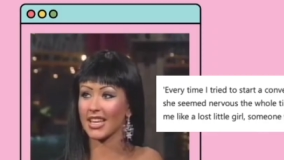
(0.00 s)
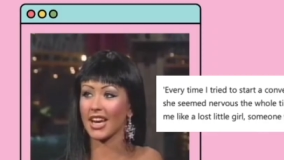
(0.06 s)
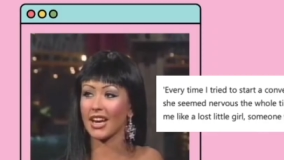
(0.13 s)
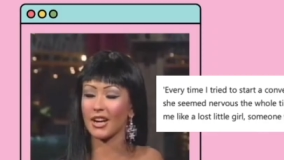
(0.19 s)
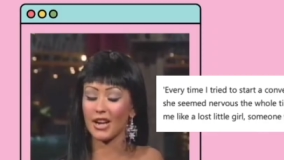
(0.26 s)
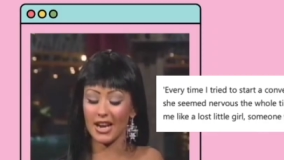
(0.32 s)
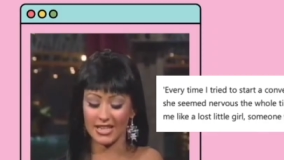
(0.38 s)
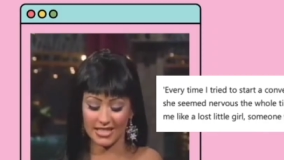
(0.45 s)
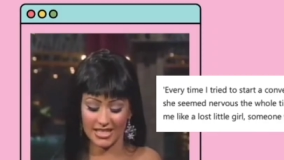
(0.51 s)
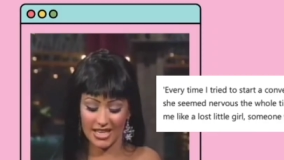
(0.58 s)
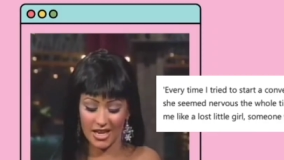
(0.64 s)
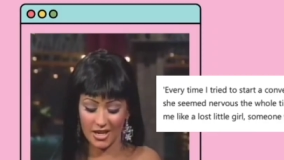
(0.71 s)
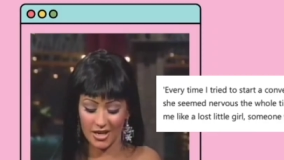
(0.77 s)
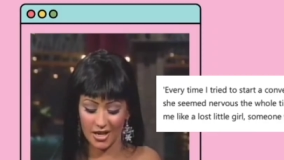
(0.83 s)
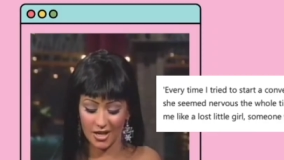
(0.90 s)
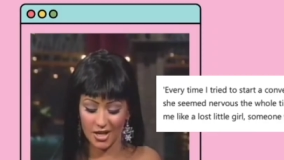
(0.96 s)
In
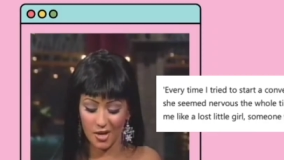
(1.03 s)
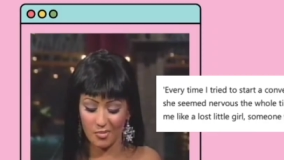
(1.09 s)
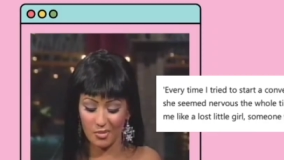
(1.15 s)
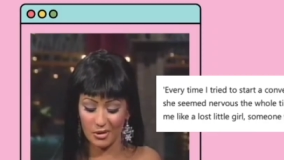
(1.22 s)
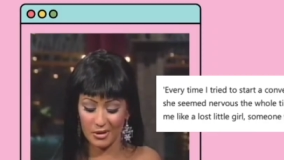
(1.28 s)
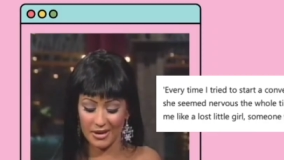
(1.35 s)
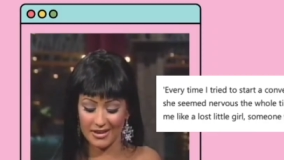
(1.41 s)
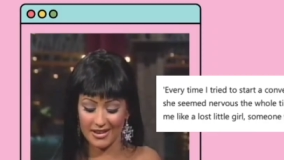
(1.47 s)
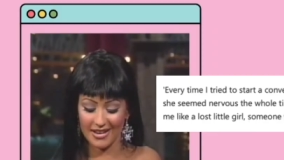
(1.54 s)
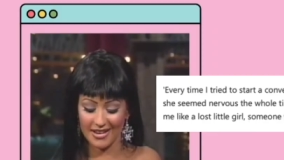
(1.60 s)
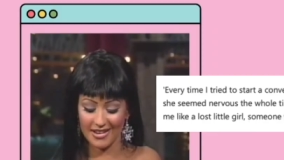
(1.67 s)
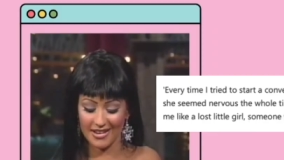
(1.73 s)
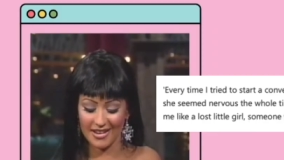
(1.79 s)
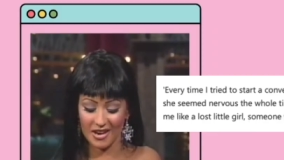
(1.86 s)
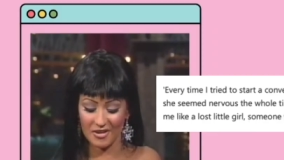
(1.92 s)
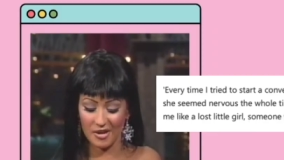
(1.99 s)
2003, Christina
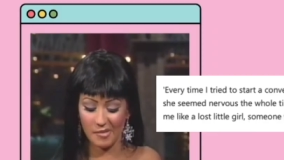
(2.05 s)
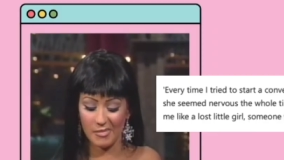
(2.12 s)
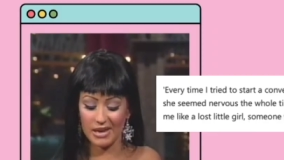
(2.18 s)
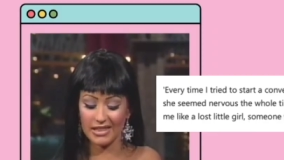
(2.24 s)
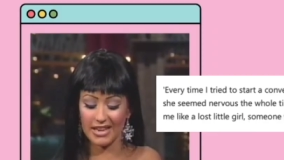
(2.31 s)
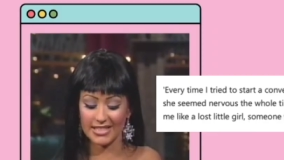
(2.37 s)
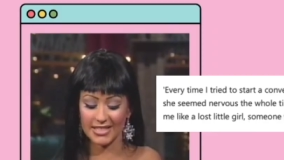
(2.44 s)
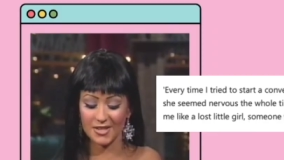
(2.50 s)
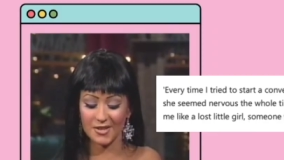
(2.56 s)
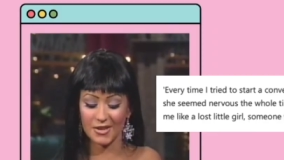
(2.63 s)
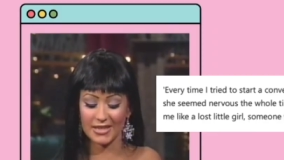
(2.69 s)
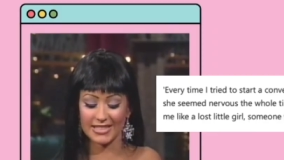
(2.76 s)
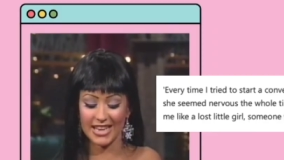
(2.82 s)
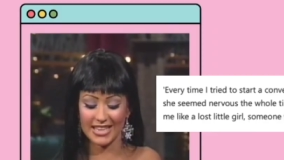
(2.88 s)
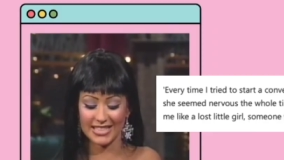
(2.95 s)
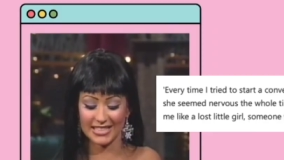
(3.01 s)
talked to Blender
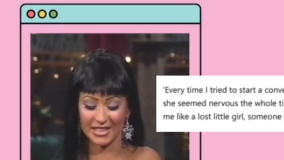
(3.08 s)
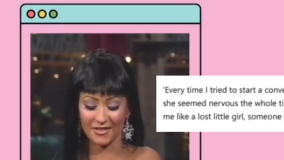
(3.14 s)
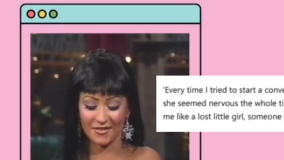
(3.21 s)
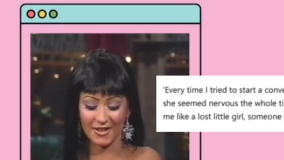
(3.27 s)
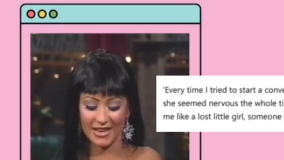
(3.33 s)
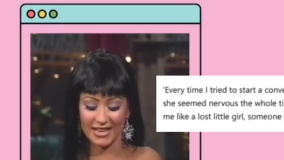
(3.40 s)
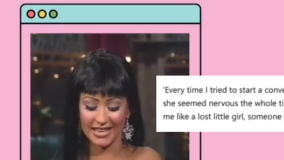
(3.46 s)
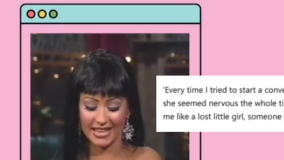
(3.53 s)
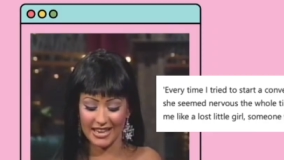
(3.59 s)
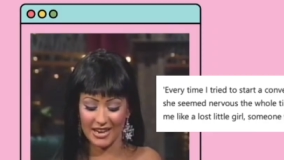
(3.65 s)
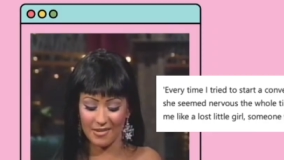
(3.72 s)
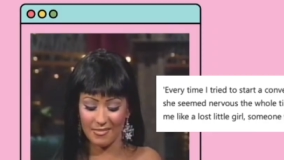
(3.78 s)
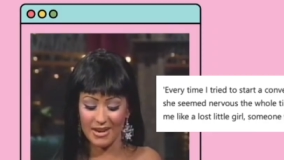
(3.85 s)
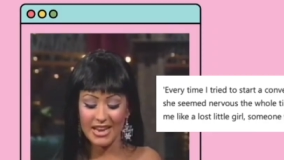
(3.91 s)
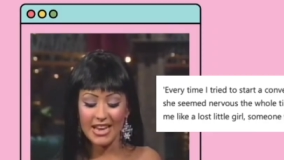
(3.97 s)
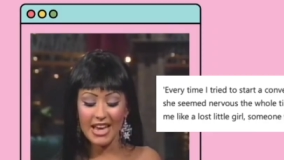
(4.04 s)
magazine about her
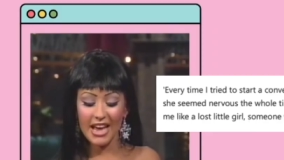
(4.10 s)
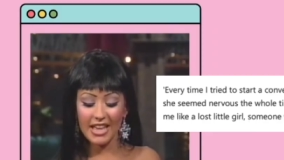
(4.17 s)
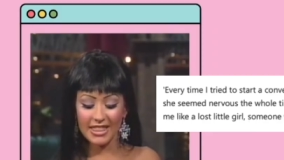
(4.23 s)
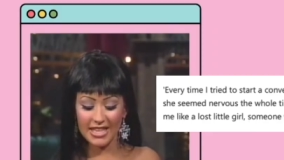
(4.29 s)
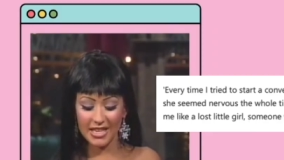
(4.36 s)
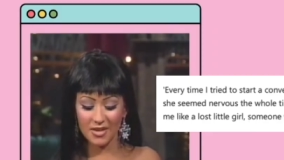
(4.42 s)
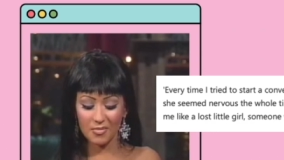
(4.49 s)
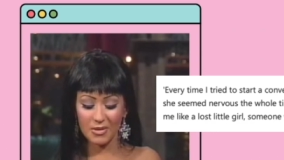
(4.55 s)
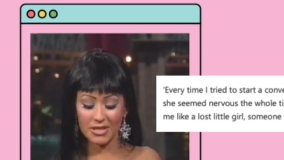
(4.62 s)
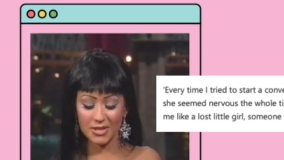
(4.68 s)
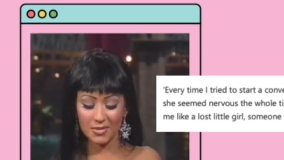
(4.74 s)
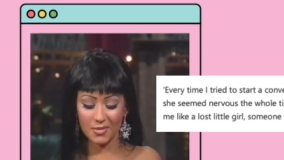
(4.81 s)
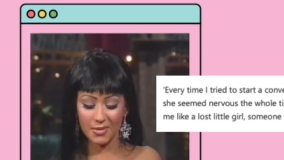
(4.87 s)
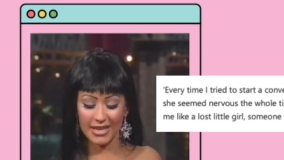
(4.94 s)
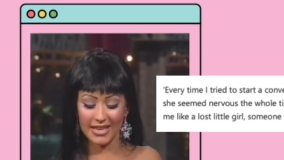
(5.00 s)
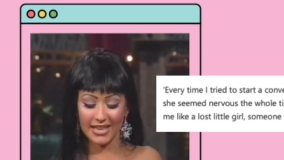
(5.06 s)
experience rehearsing with Britney,
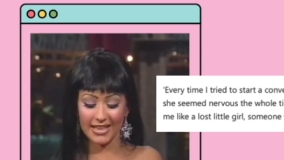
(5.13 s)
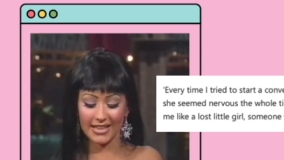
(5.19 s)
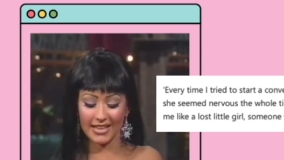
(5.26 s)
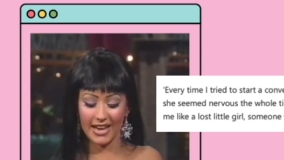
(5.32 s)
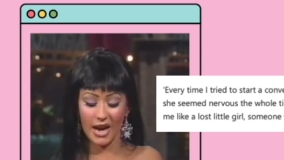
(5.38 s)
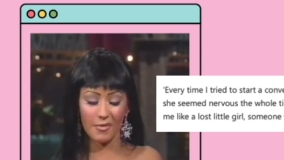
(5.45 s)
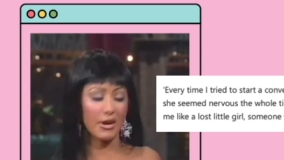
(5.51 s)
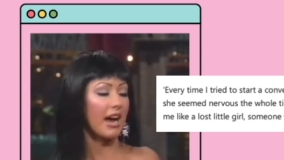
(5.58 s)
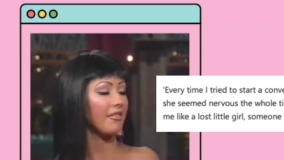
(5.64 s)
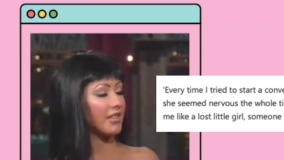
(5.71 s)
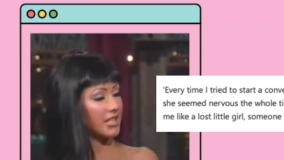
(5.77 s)
saying,